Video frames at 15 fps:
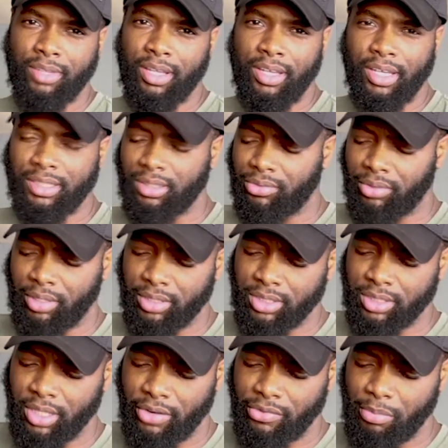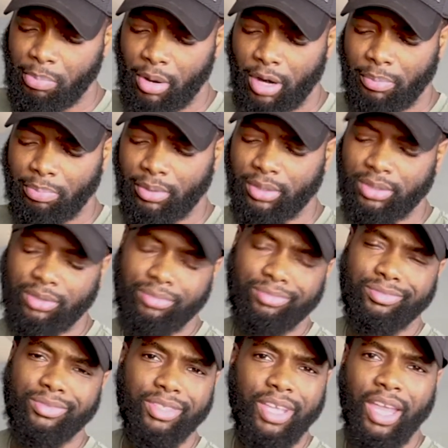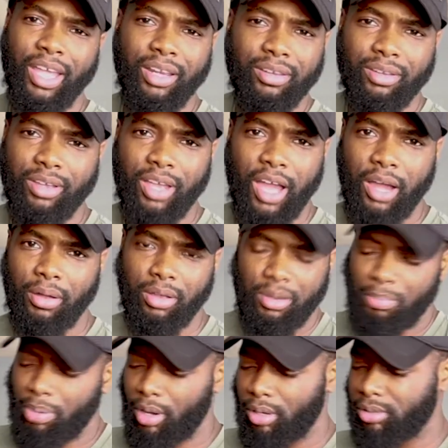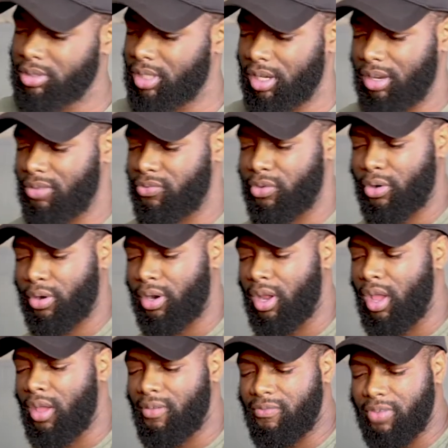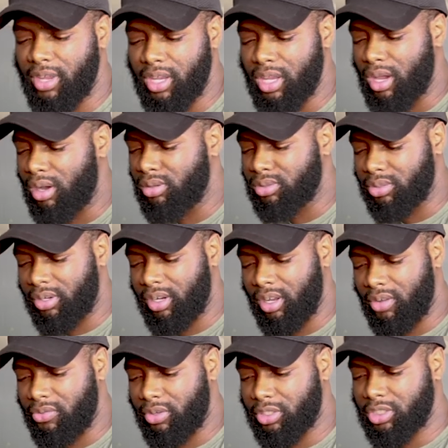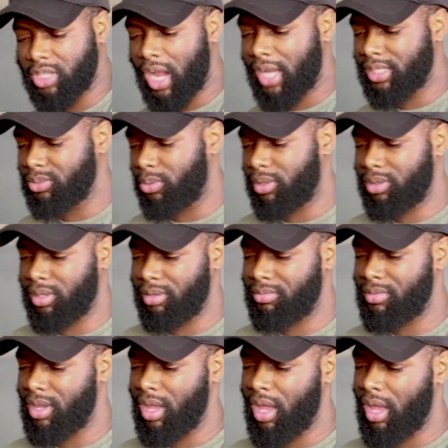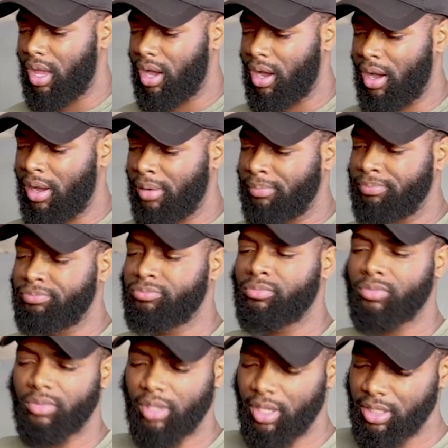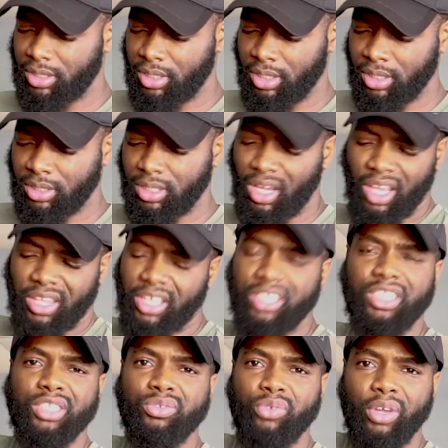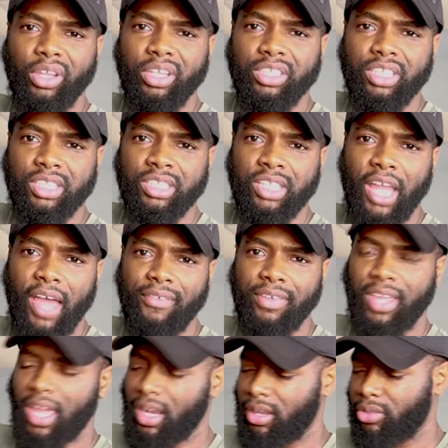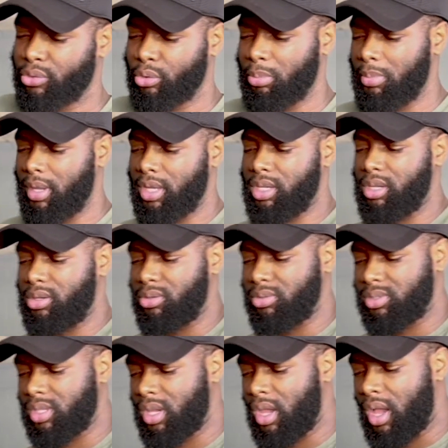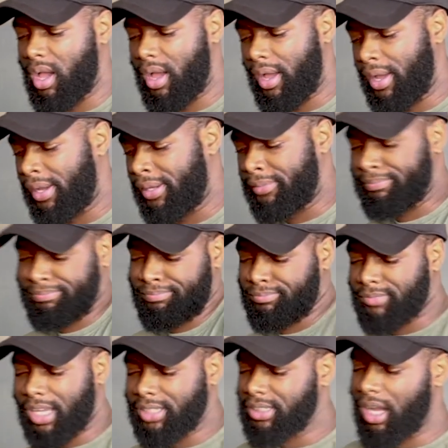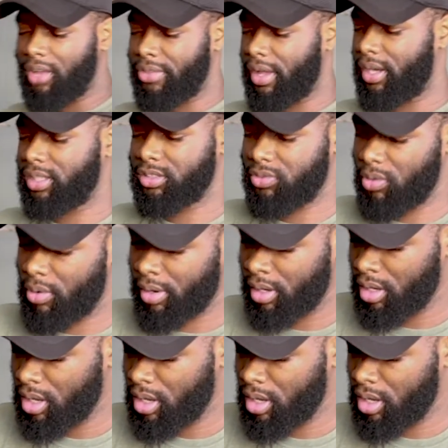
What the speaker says: It doesn't really serve a purpose. You can't compose any of your videos or any of your shots with it. This is really just navigating through menus. That's all that is for.